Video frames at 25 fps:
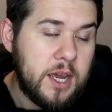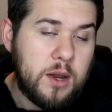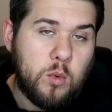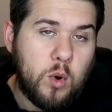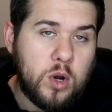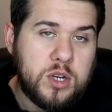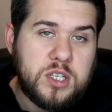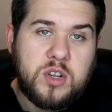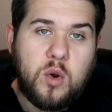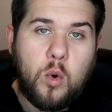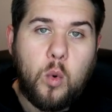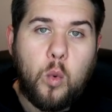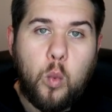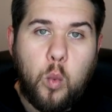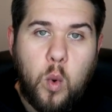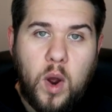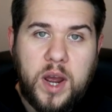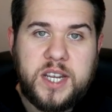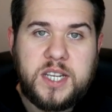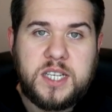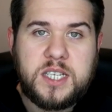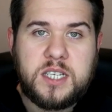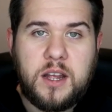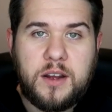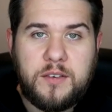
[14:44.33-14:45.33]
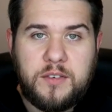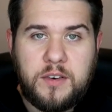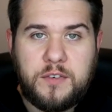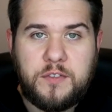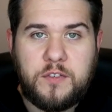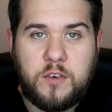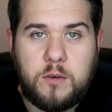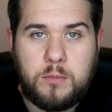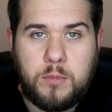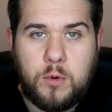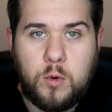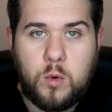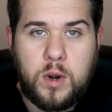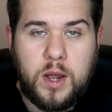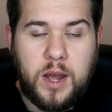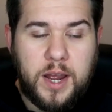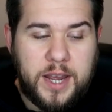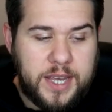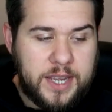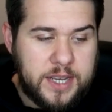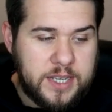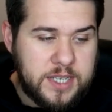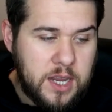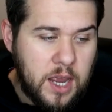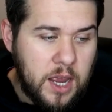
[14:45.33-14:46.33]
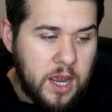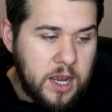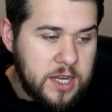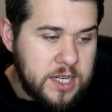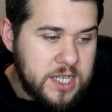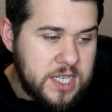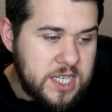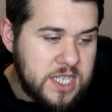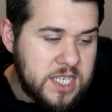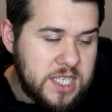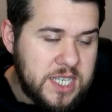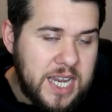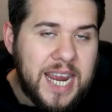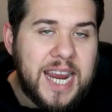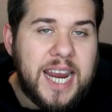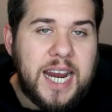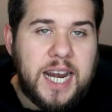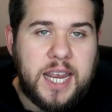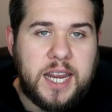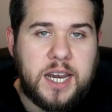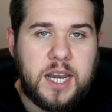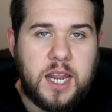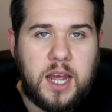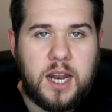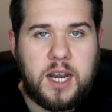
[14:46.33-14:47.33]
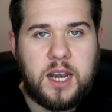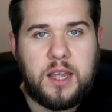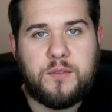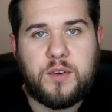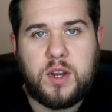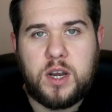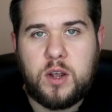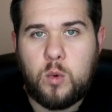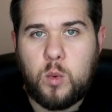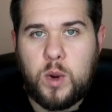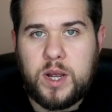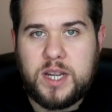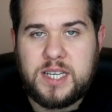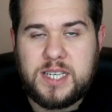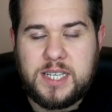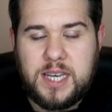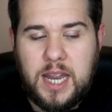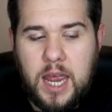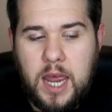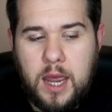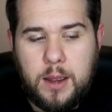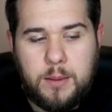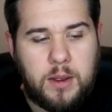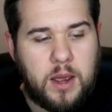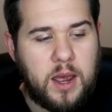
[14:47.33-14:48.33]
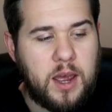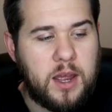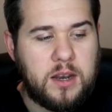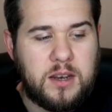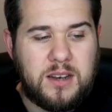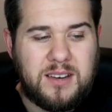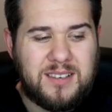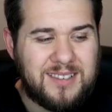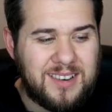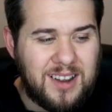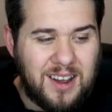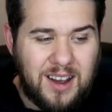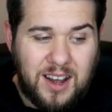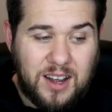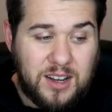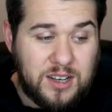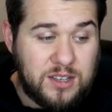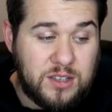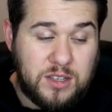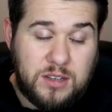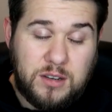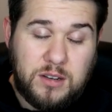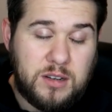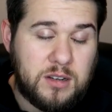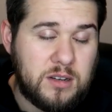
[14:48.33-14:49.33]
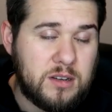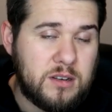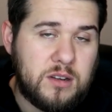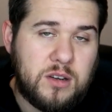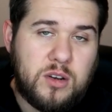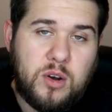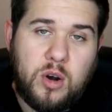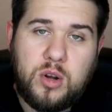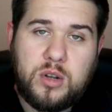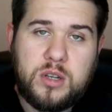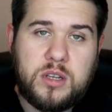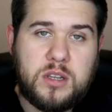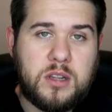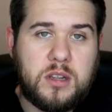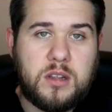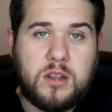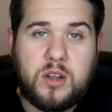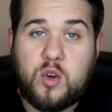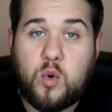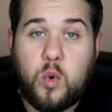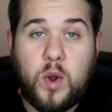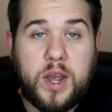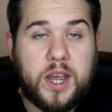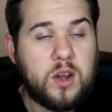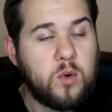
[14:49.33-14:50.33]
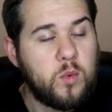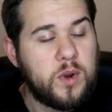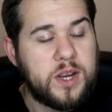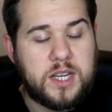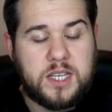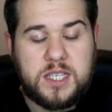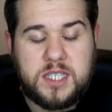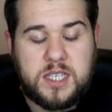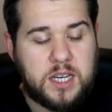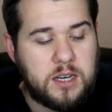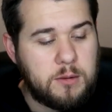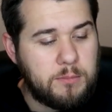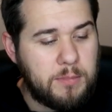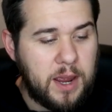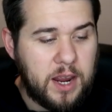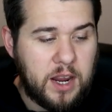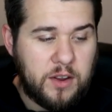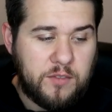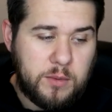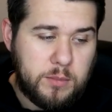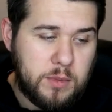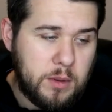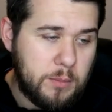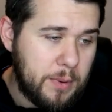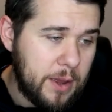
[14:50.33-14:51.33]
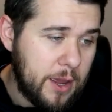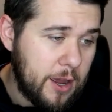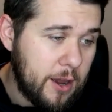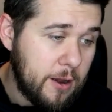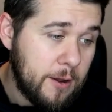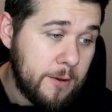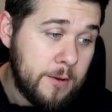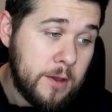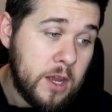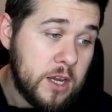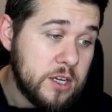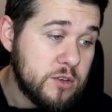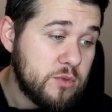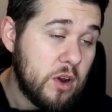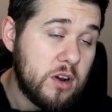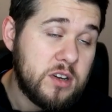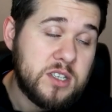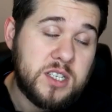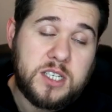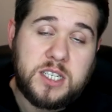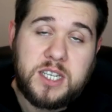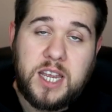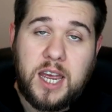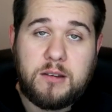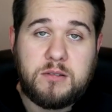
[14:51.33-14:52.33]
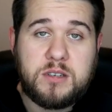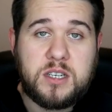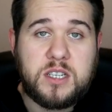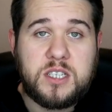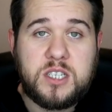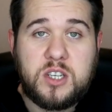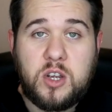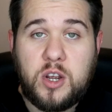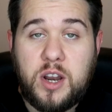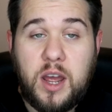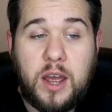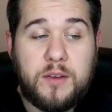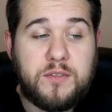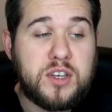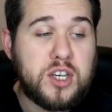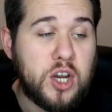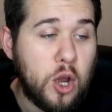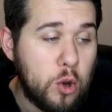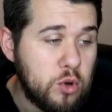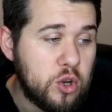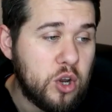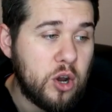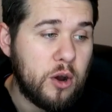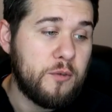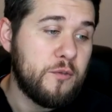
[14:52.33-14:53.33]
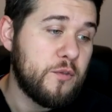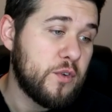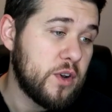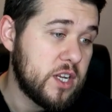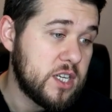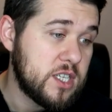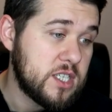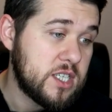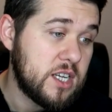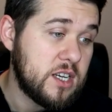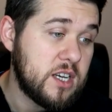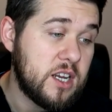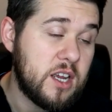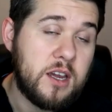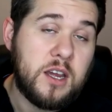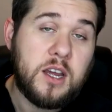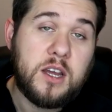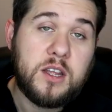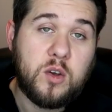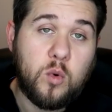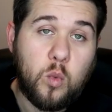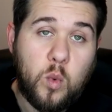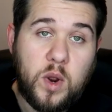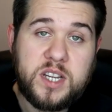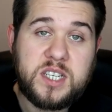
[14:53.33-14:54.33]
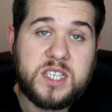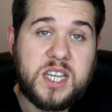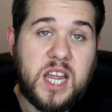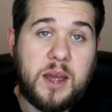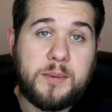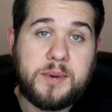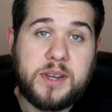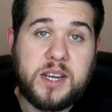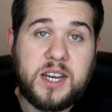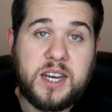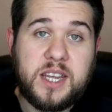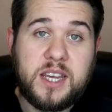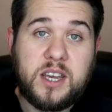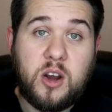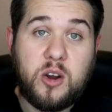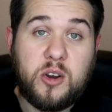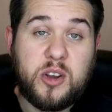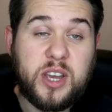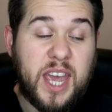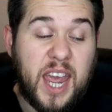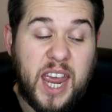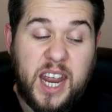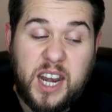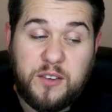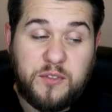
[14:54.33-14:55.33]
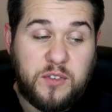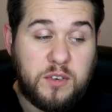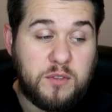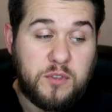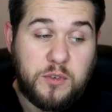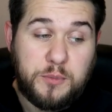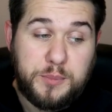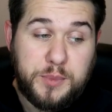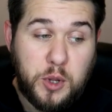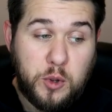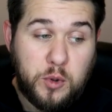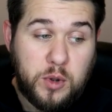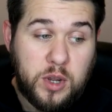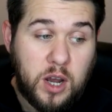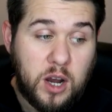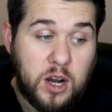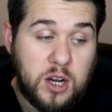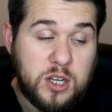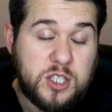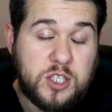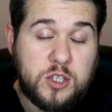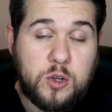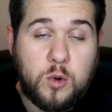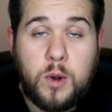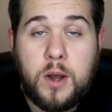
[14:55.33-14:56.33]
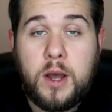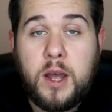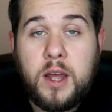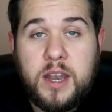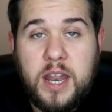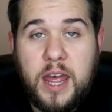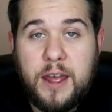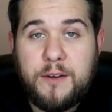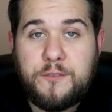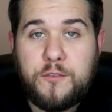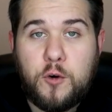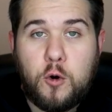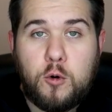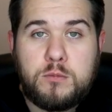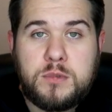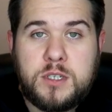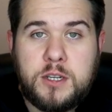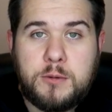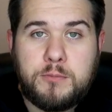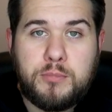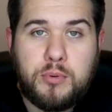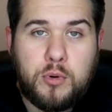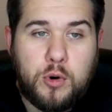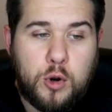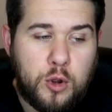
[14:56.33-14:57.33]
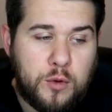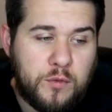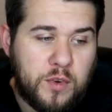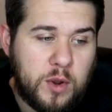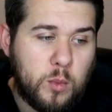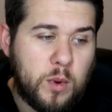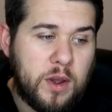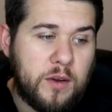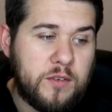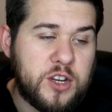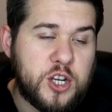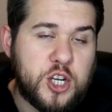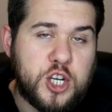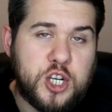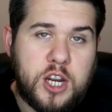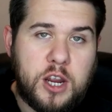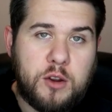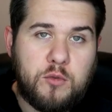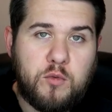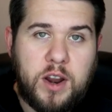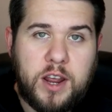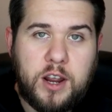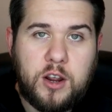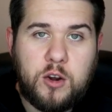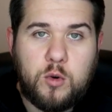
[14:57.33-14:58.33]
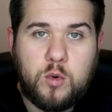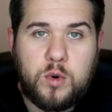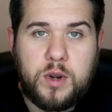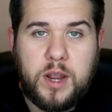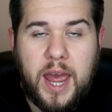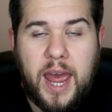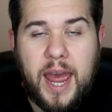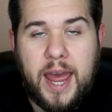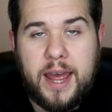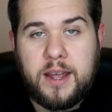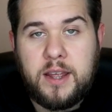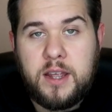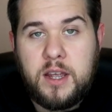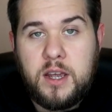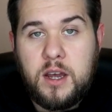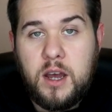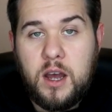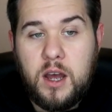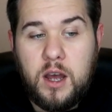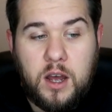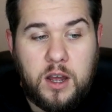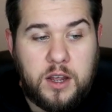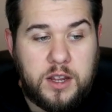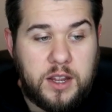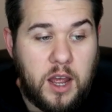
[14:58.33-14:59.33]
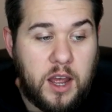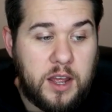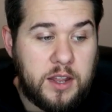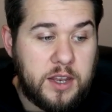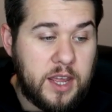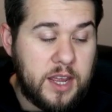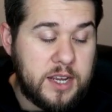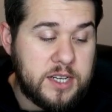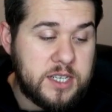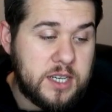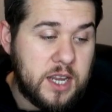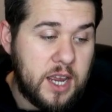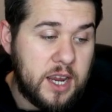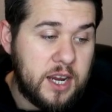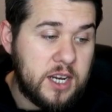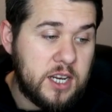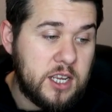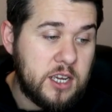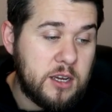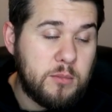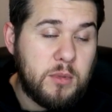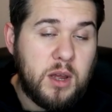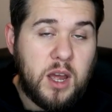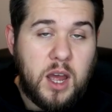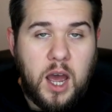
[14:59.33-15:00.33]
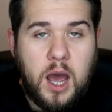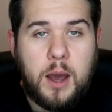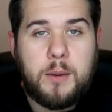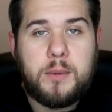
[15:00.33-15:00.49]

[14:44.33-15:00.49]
What a waste of a footballer. He is stealing a living at West Ham, and God, the quicker we can see the back of him, the better. As far as this game's concerned, I have no confidence in it that West Ham are going to go and get anything from Newcastle. Their form's improving. We have a shit record at their stadium.